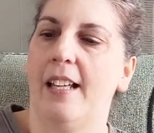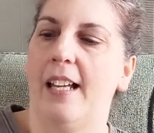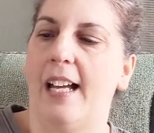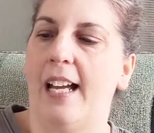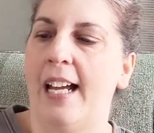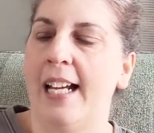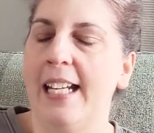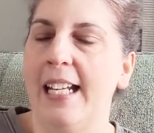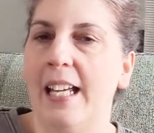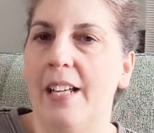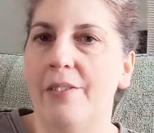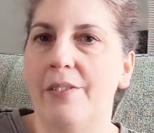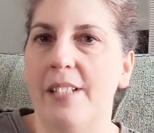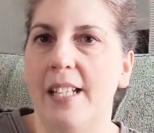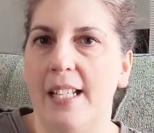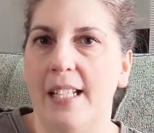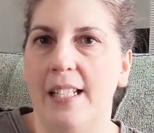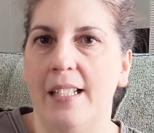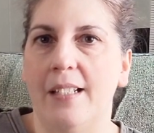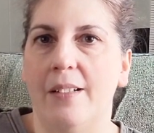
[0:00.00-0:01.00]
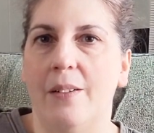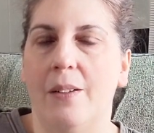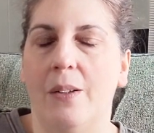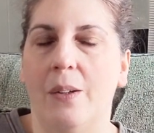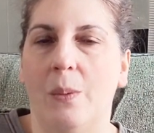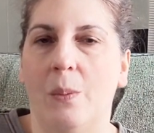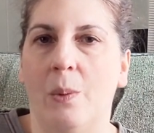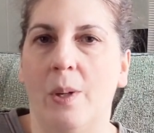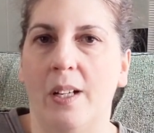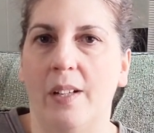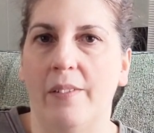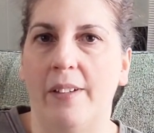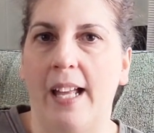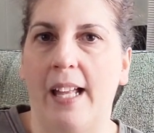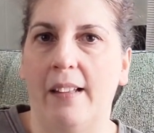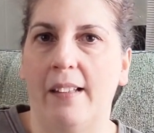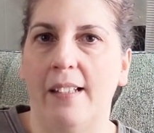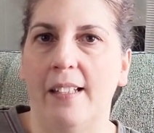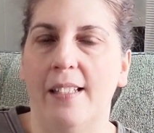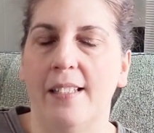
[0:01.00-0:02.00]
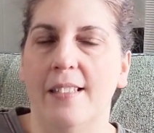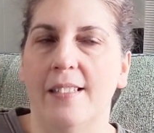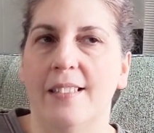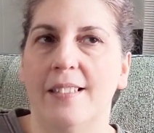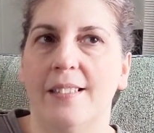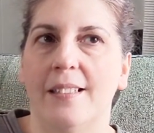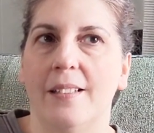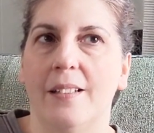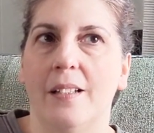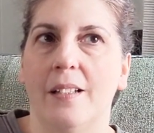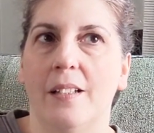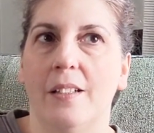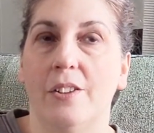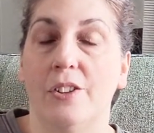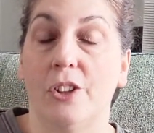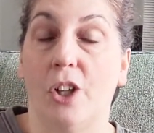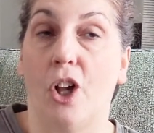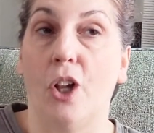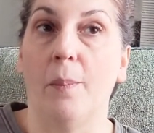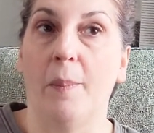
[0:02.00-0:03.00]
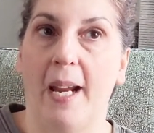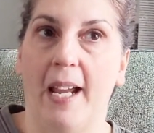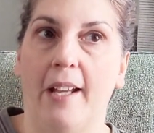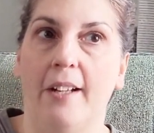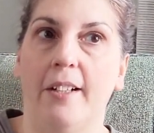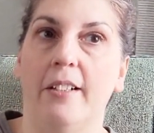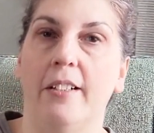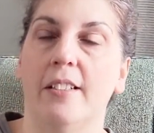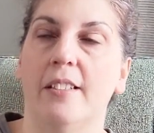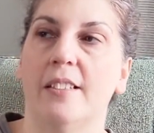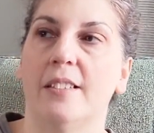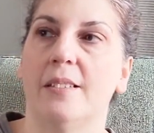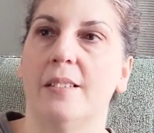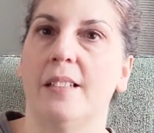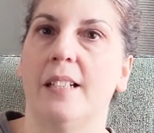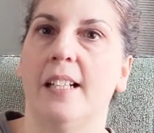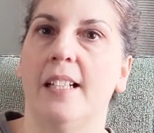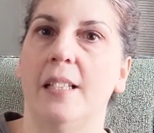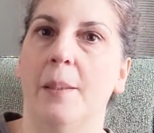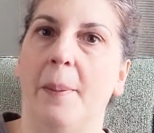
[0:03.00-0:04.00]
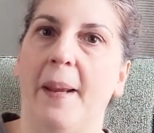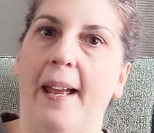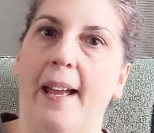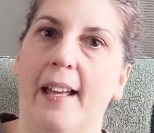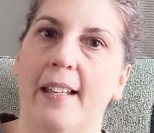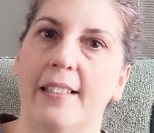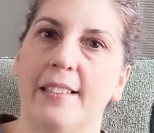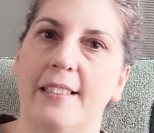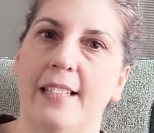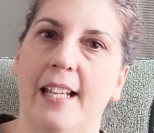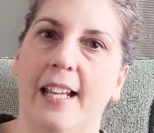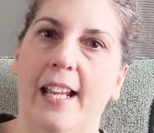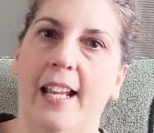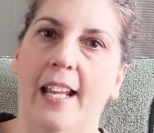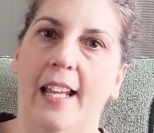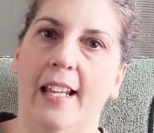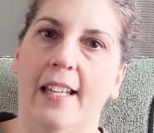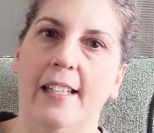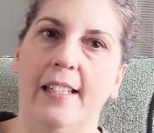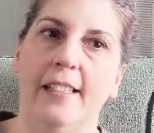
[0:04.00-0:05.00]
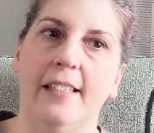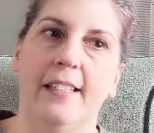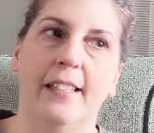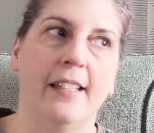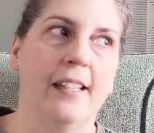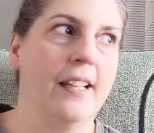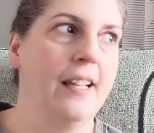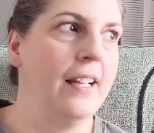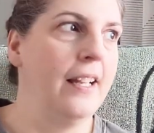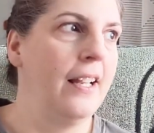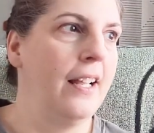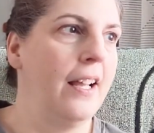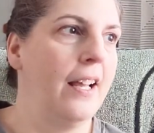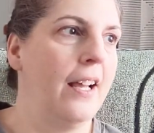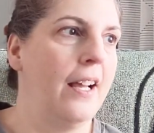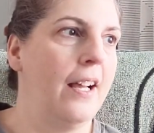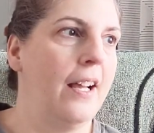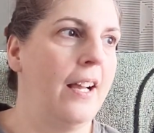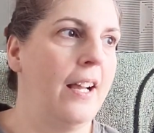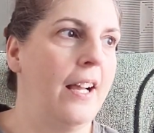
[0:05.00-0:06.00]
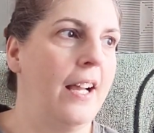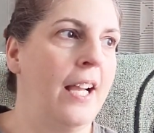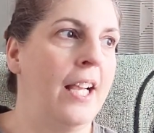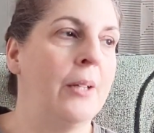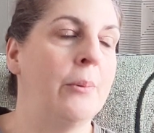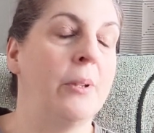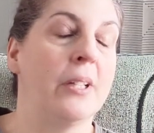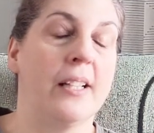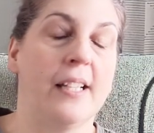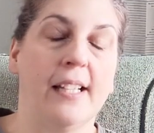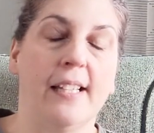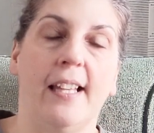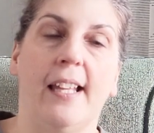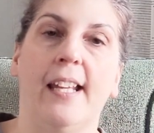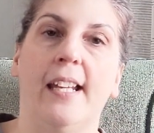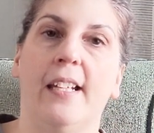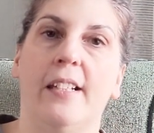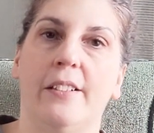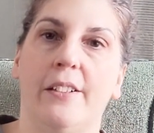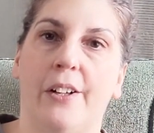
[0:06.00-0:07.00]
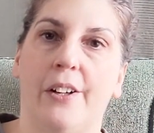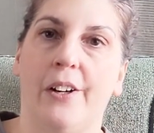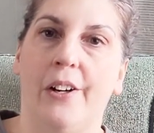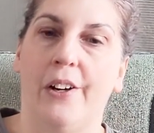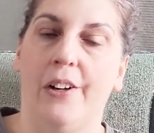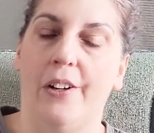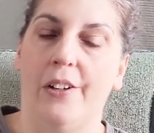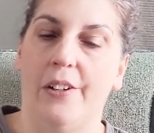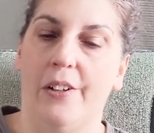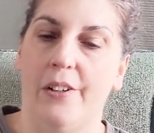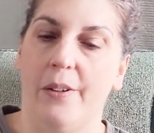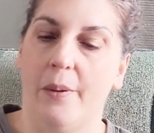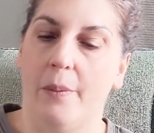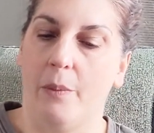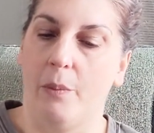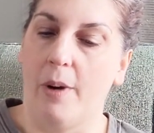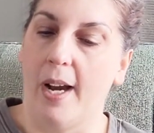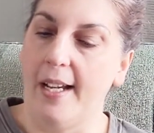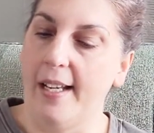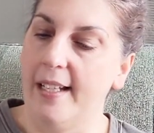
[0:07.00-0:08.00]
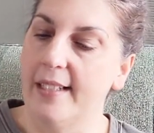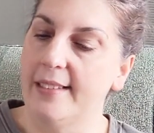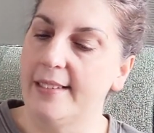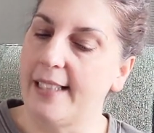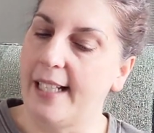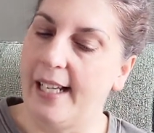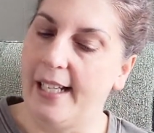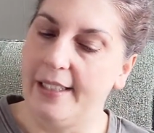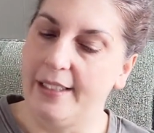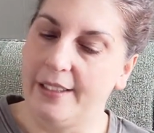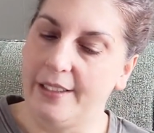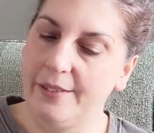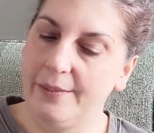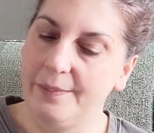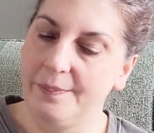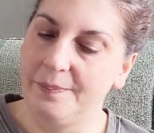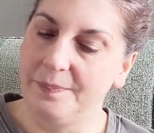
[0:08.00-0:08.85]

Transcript: I have knit one of Helen's shawl patterns in the past, and I really like her writing style.